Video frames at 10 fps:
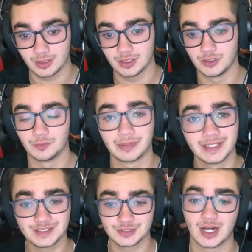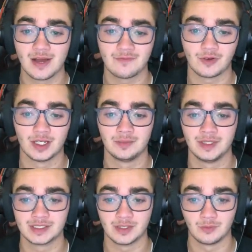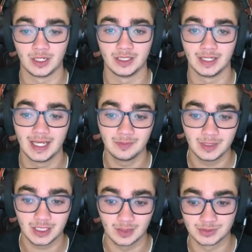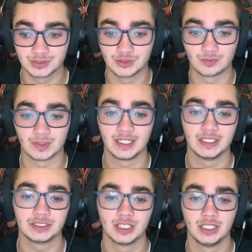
You place a trap for enemies, and when an enemy comes into the range,